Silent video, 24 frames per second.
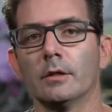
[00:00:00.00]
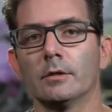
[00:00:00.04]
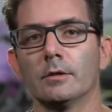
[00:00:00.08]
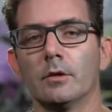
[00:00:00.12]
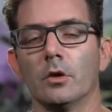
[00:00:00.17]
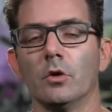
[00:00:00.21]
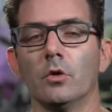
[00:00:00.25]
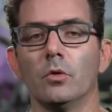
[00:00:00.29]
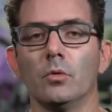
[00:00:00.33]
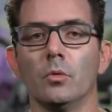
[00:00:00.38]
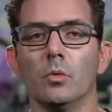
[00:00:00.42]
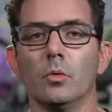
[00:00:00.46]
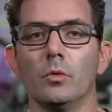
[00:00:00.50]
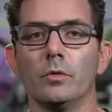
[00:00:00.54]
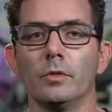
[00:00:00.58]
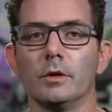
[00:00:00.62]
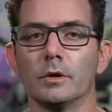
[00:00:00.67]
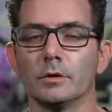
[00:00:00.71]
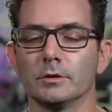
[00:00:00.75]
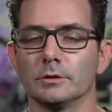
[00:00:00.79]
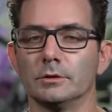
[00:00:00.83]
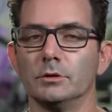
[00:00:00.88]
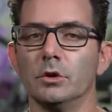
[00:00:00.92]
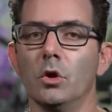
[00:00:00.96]
So
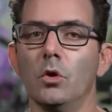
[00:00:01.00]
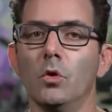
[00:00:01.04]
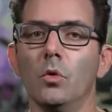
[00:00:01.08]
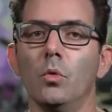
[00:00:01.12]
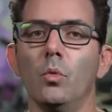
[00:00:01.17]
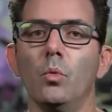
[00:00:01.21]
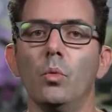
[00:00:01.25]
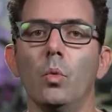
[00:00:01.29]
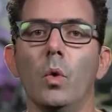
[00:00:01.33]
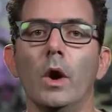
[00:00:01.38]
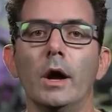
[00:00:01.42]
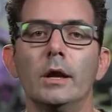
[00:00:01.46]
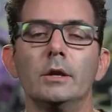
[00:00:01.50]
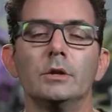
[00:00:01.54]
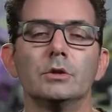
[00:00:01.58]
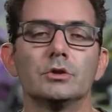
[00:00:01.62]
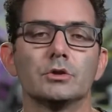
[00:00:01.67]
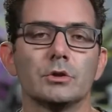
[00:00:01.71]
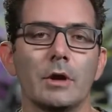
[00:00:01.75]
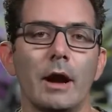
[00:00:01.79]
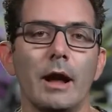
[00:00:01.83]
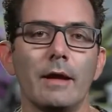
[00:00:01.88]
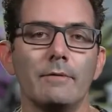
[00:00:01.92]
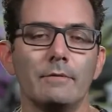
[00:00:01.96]
there's no one
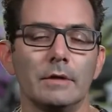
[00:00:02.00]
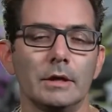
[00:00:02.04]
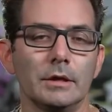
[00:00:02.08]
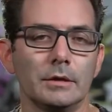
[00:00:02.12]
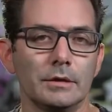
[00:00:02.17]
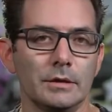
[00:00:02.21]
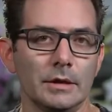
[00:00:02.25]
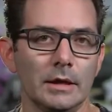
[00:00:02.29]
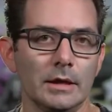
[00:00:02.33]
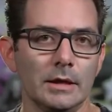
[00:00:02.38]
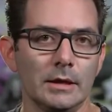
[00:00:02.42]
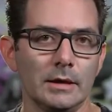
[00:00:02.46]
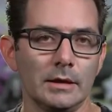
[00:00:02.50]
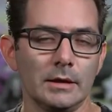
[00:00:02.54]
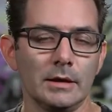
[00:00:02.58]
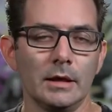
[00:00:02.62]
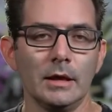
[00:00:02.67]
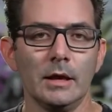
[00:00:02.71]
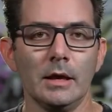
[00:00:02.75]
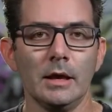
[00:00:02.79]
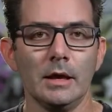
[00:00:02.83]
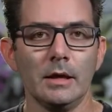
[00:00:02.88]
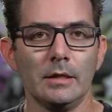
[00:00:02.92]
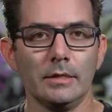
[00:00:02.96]
driving
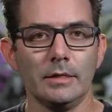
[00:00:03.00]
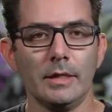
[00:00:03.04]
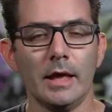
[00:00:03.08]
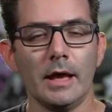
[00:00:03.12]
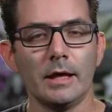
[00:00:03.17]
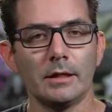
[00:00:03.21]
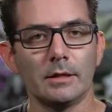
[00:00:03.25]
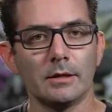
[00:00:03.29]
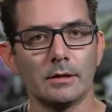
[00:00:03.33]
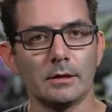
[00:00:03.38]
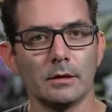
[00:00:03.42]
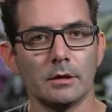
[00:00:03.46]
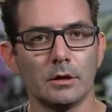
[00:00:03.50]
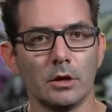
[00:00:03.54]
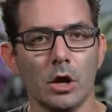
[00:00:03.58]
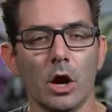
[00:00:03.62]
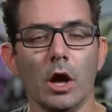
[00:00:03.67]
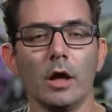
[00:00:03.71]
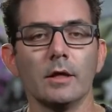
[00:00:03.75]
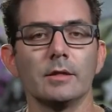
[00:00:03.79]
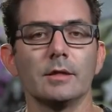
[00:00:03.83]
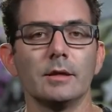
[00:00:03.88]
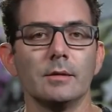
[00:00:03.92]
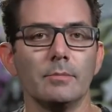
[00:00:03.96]
thing that's
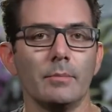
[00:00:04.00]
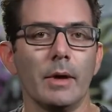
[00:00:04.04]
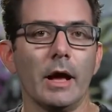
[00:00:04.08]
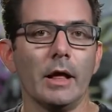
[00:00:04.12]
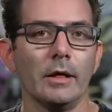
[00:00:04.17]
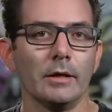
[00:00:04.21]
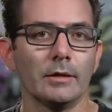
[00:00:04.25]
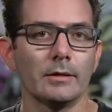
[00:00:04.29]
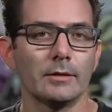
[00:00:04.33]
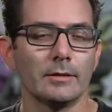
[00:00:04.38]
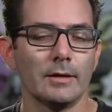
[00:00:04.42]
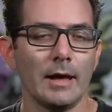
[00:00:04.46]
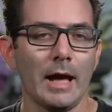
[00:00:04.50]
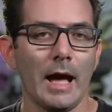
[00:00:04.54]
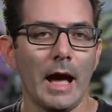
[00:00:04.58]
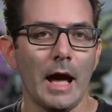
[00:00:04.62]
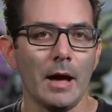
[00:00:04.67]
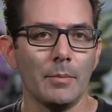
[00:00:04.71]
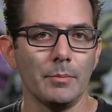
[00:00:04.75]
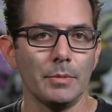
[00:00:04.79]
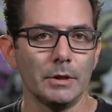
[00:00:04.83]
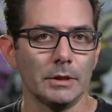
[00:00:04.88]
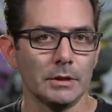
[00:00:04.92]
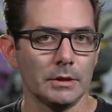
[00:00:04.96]
causing balance to
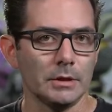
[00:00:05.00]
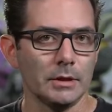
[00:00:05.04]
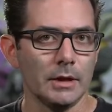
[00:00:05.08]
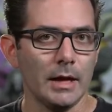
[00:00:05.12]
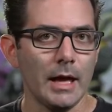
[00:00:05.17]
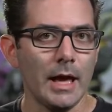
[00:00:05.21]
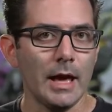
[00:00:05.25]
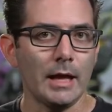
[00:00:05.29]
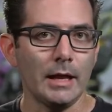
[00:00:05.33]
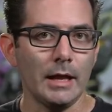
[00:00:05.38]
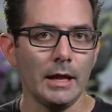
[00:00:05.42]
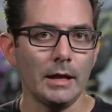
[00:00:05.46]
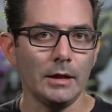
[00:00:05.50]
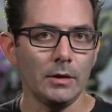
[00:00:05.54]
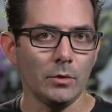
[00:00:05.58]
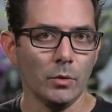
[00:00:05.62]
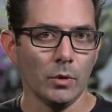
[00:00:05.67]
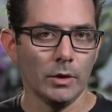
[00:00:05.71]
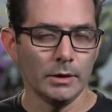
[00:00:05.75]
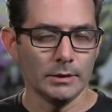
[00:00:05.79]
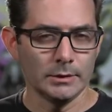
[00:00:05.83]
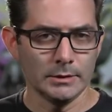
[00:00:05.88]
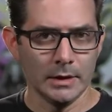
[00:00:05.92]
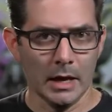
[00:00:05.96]
happen at any
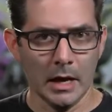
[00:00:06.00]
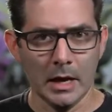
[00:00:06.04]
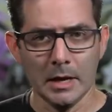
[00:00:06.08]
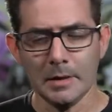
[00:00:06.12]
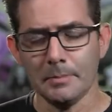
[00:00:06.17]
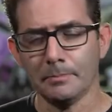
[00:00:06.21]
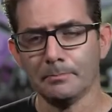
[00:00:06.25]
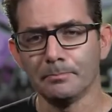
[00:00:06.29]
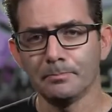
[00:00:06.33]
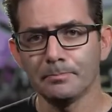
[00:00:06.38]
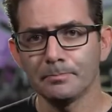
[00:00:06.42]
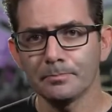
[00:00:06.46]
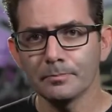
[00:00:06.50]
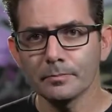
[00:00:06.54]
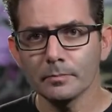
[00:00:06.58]
one time.